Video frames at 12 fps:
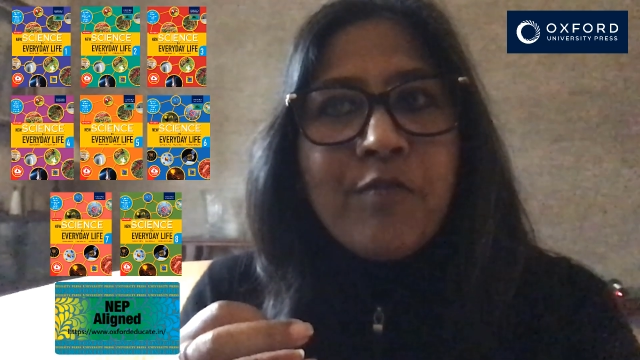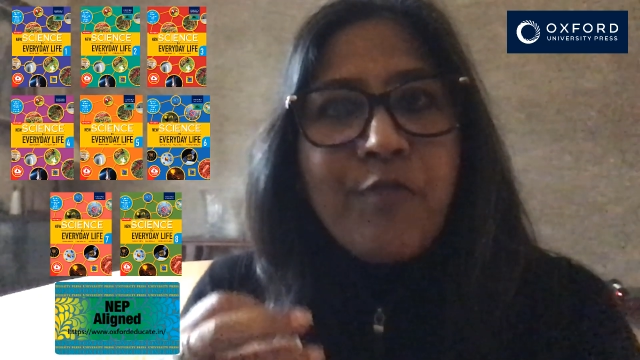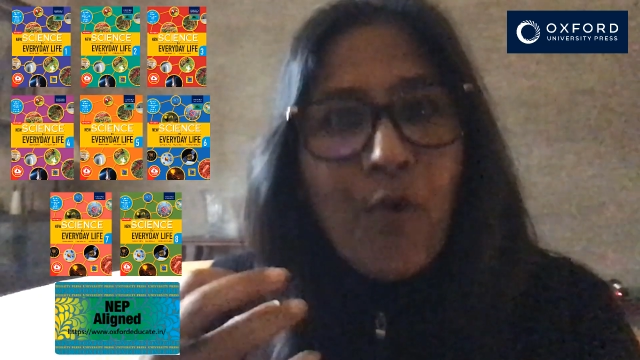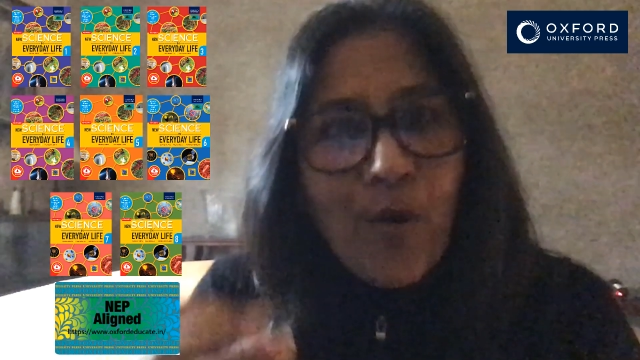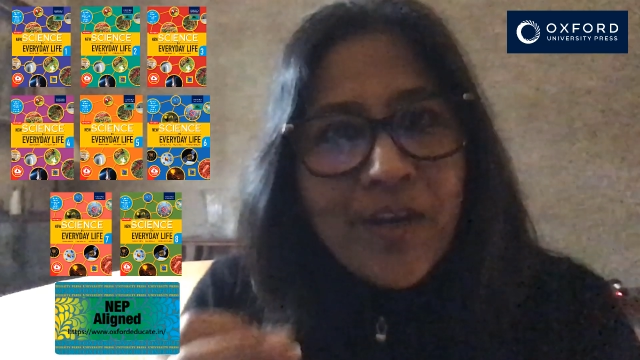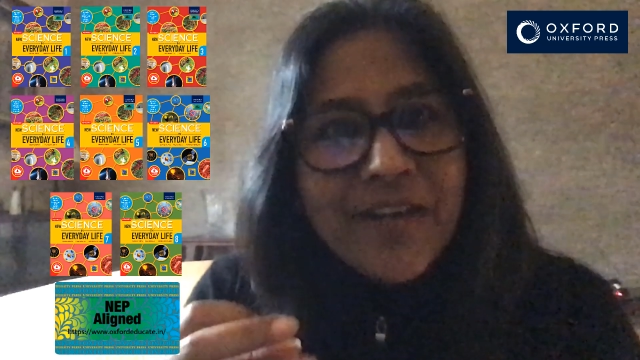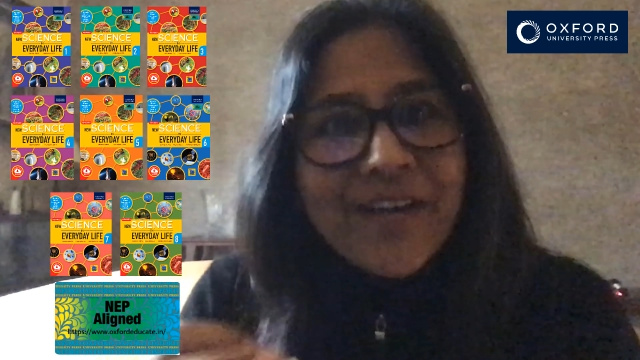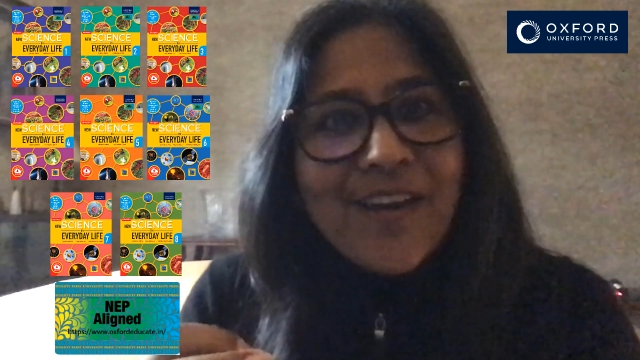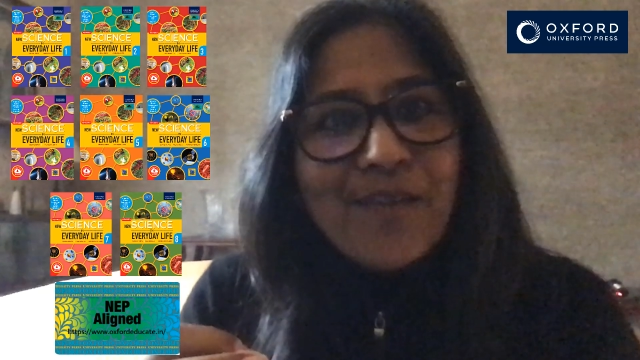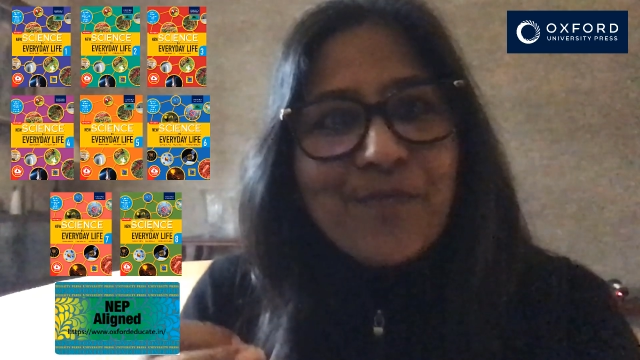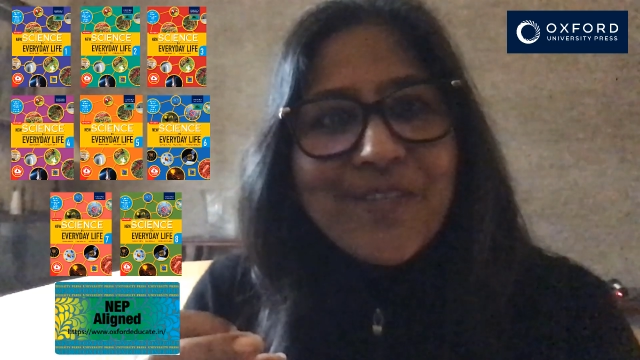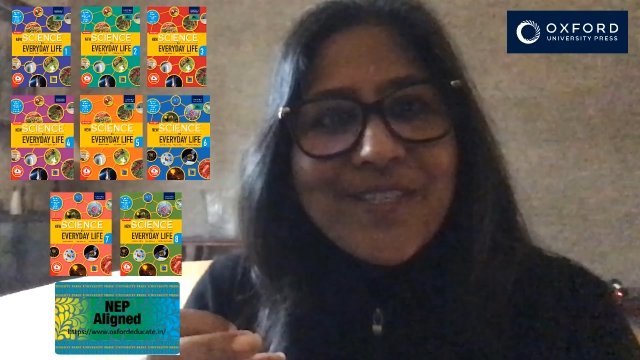fall in
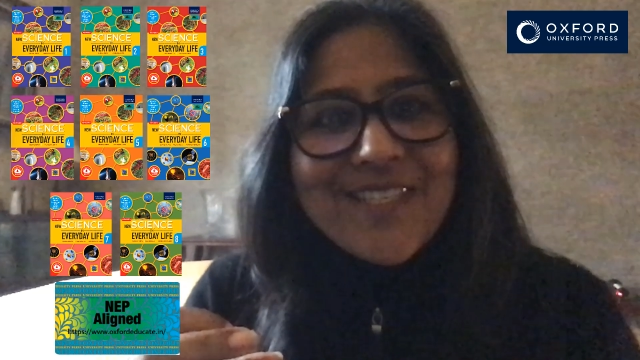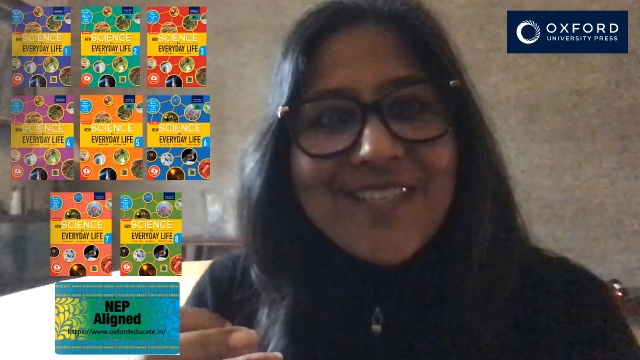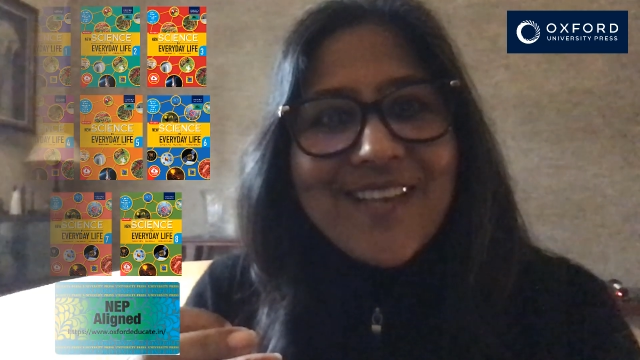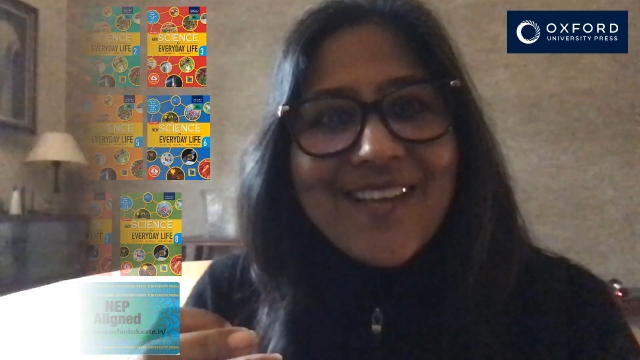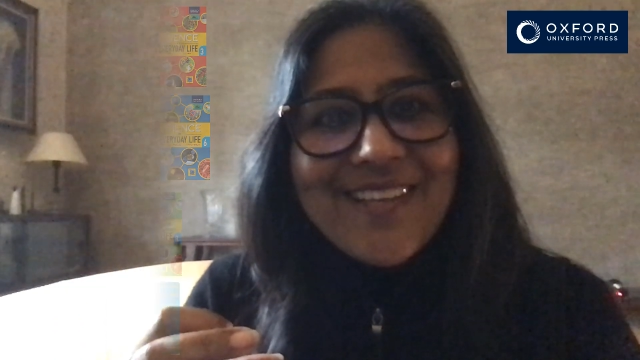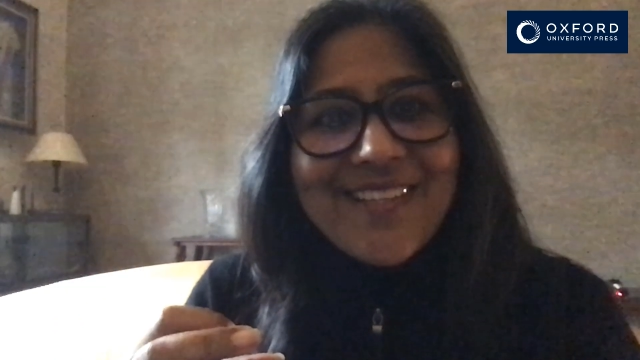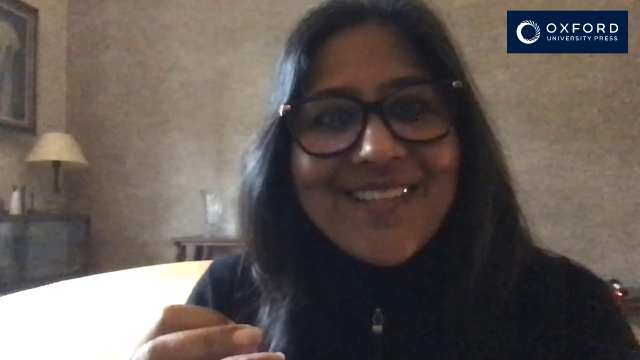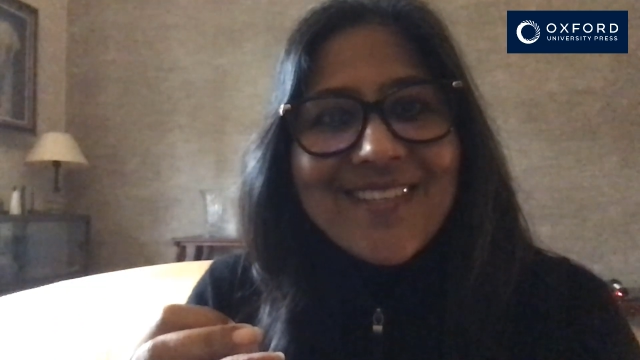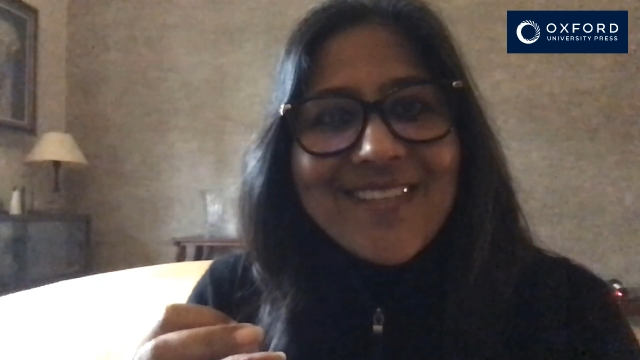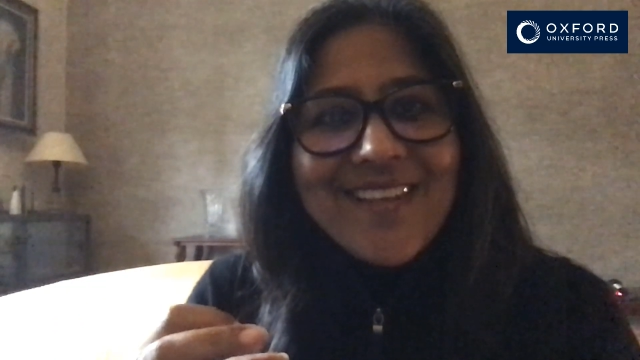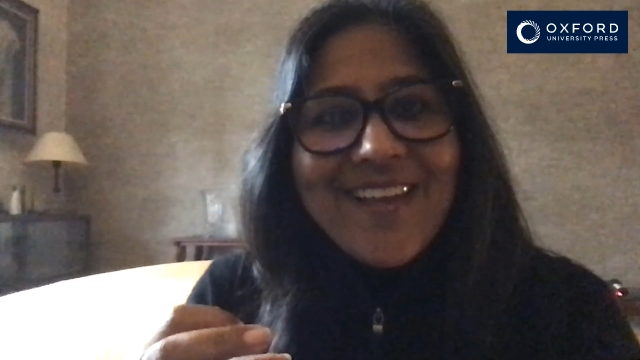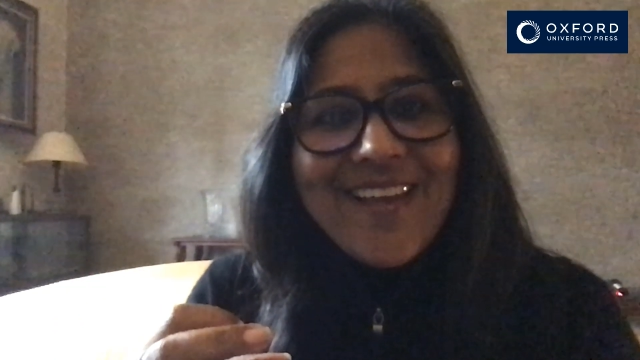love with science